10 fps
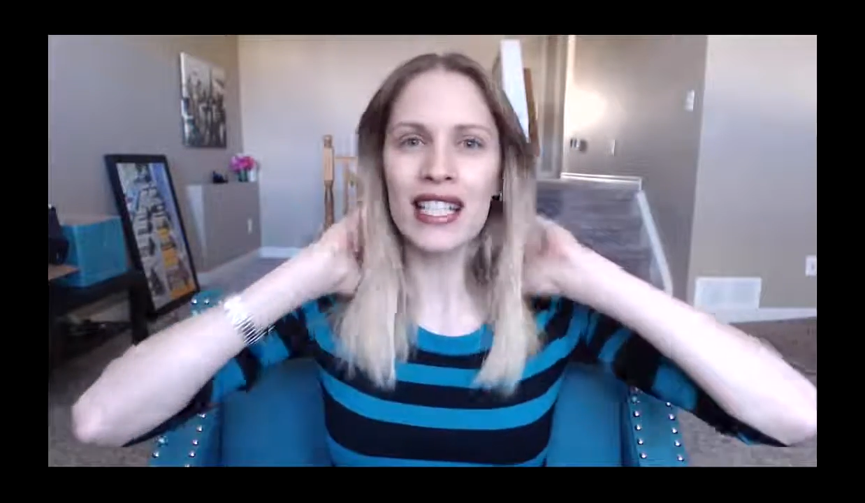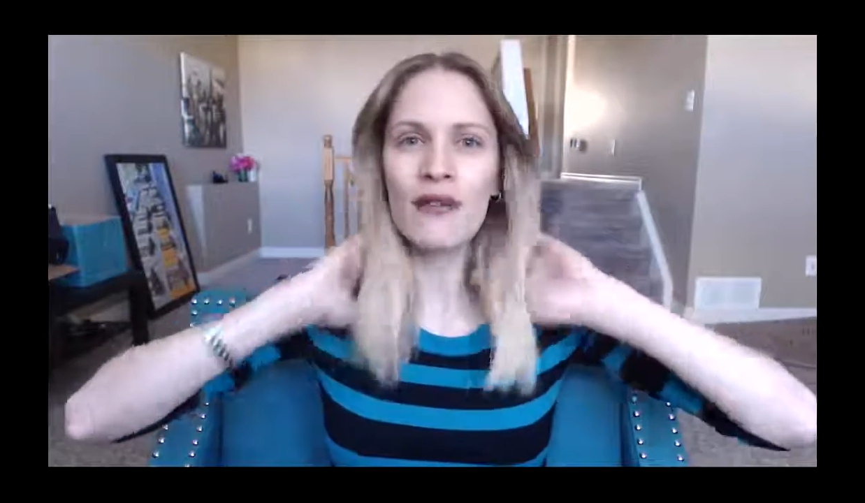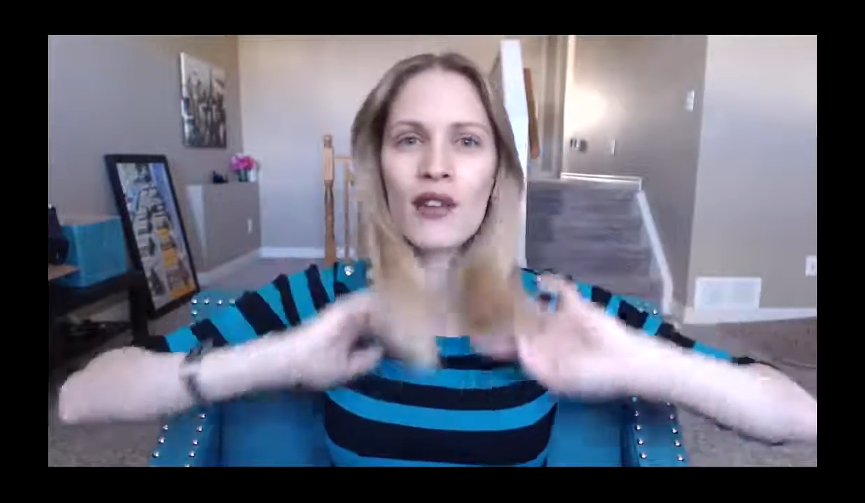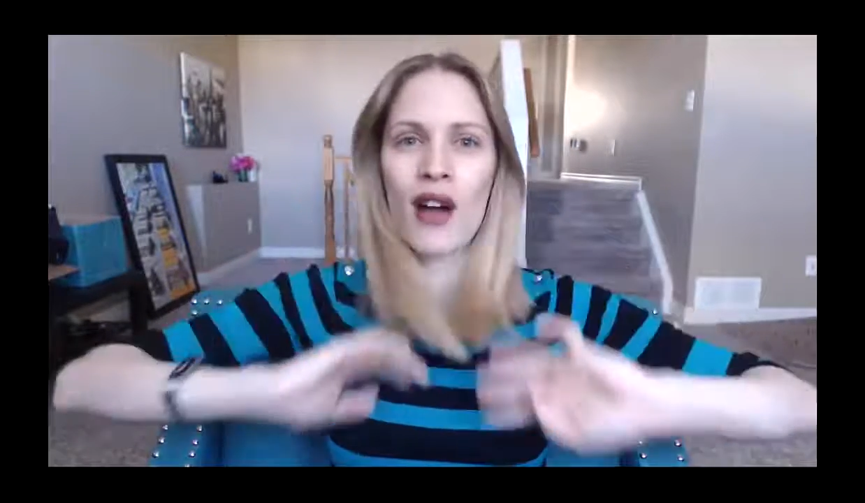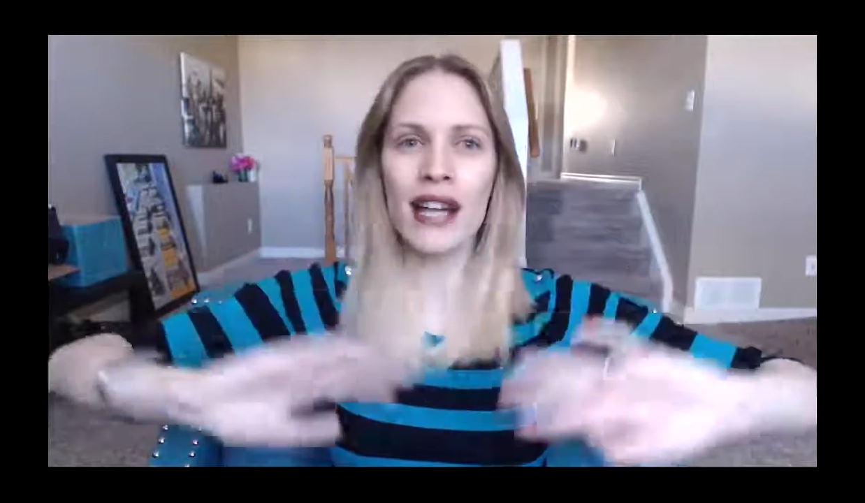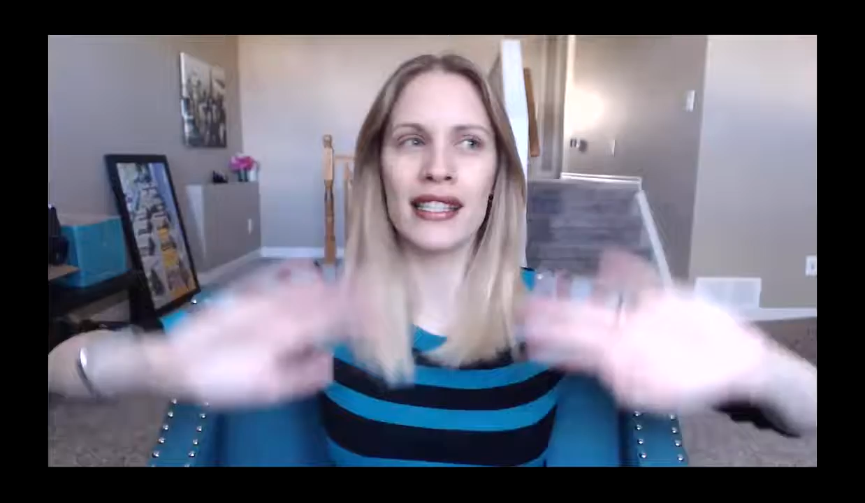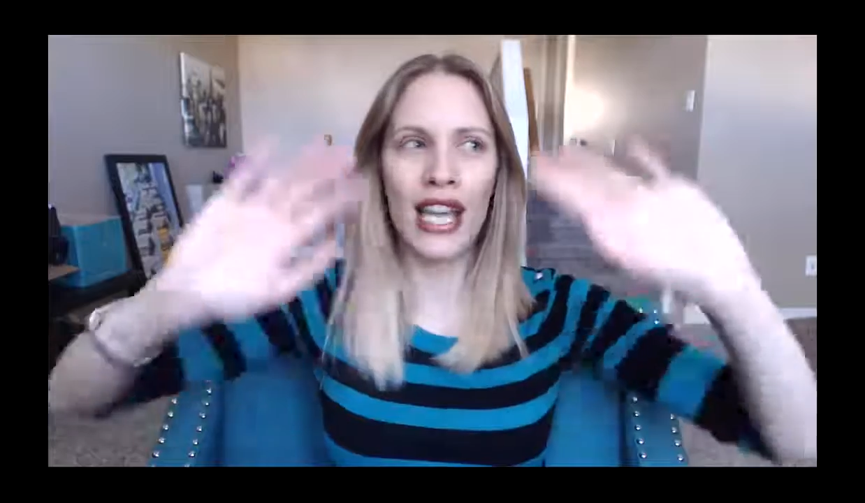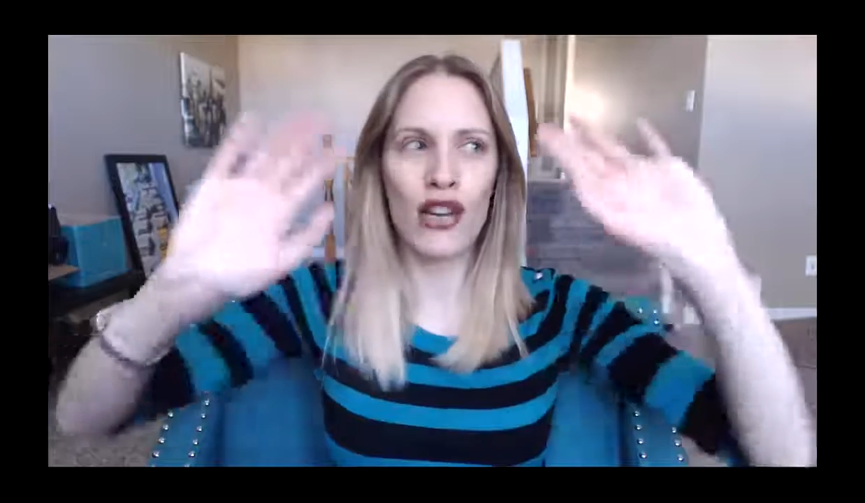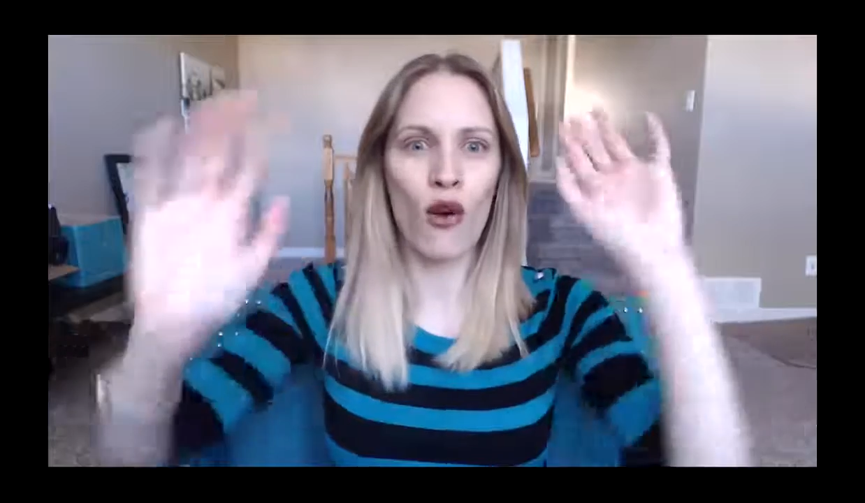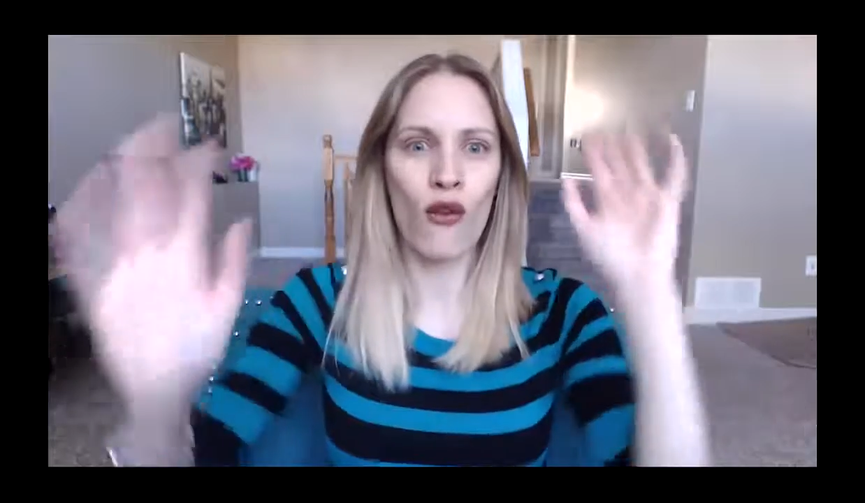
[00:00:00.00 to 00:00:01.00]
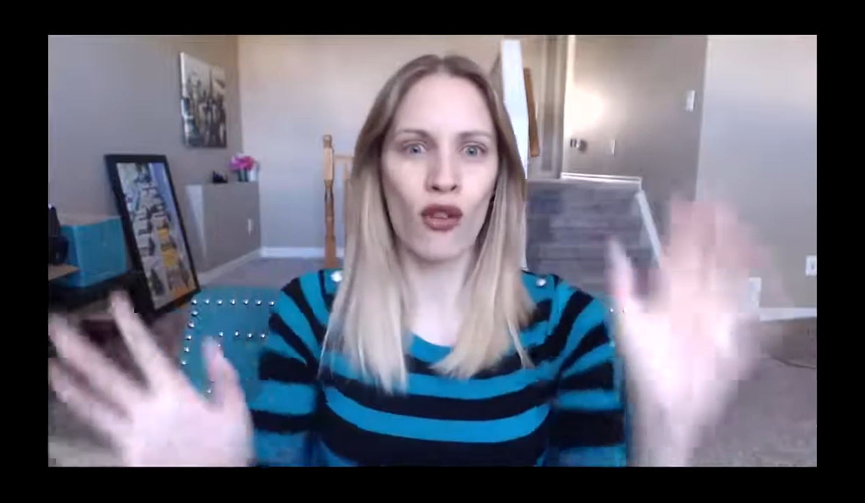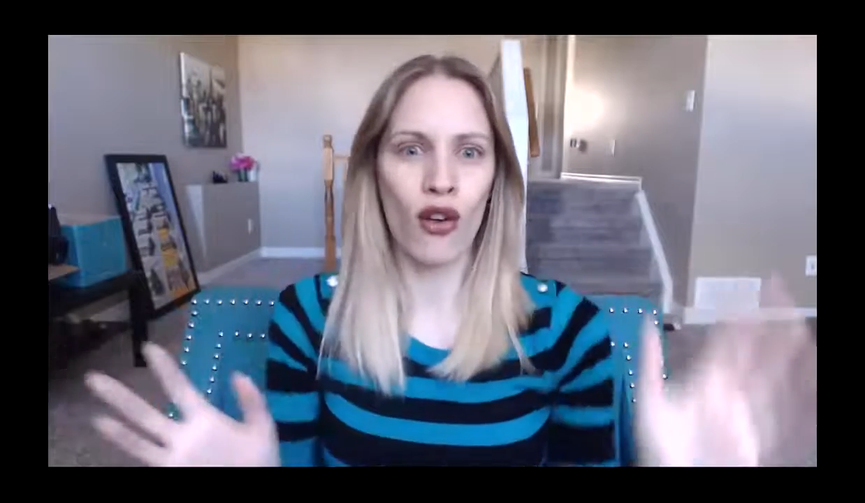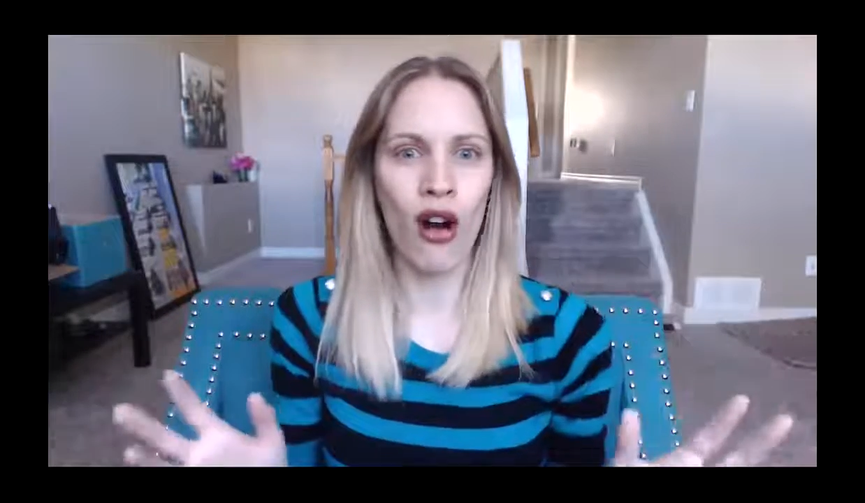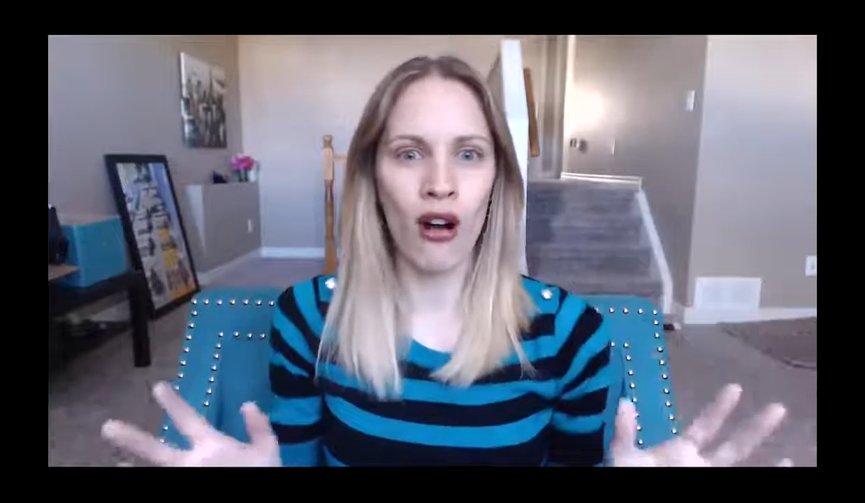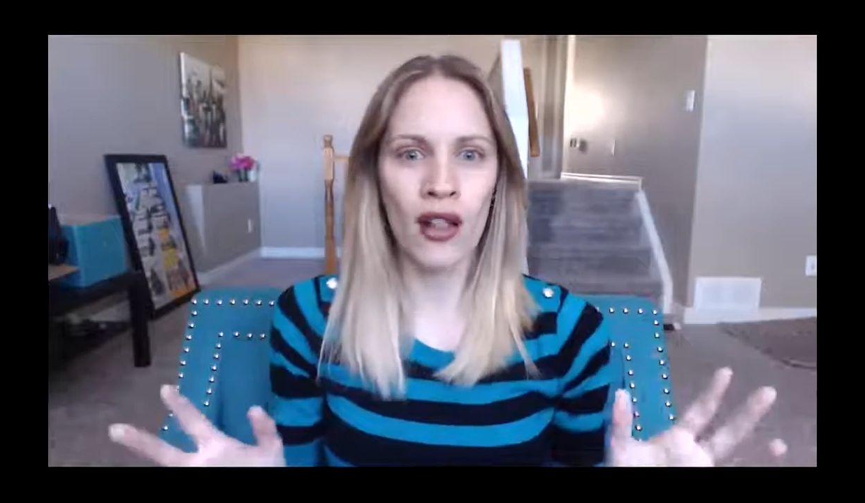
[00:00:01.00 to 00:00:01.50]
give you guys an
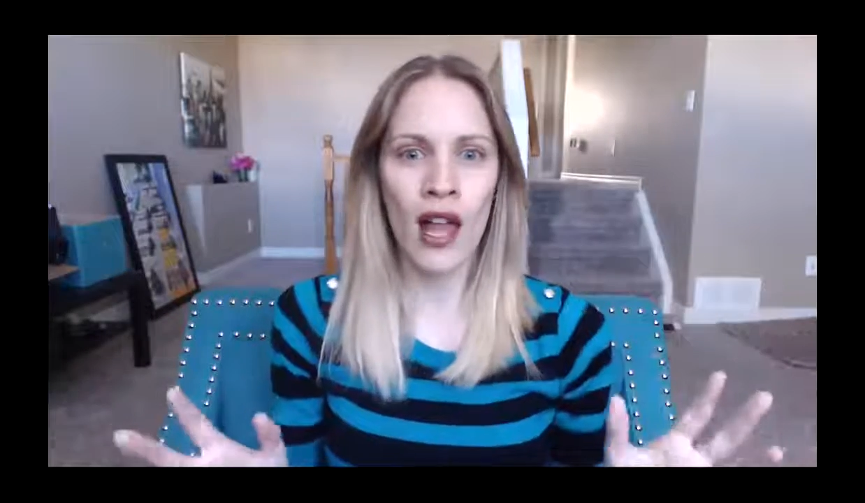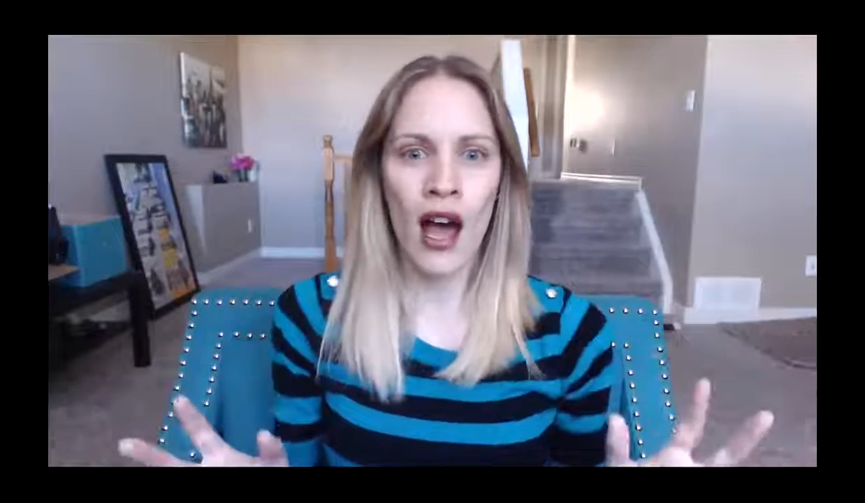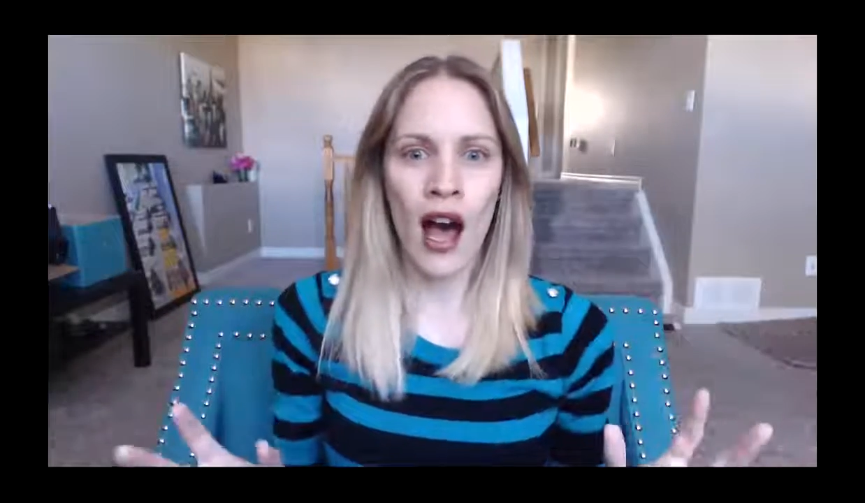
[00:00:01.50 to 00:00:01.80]
overall